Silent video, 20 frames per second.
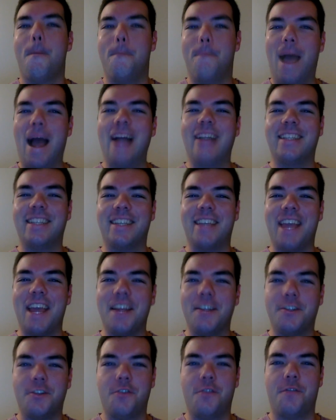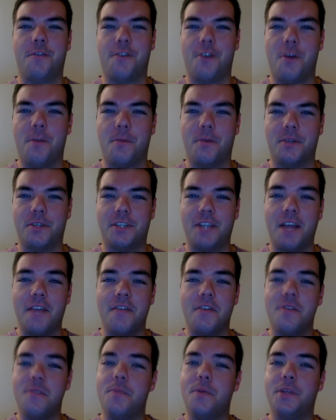Back to Kanto for number
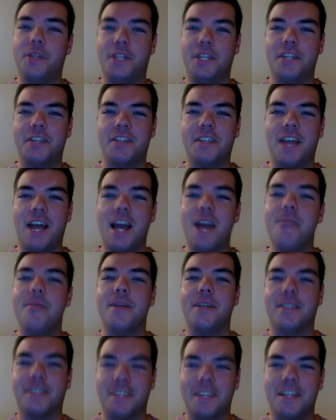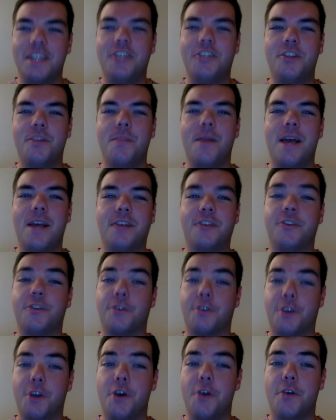7, but this time it's Ninja Master
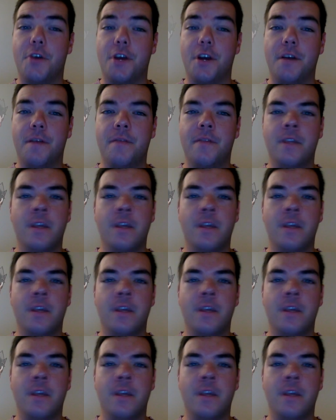Koga.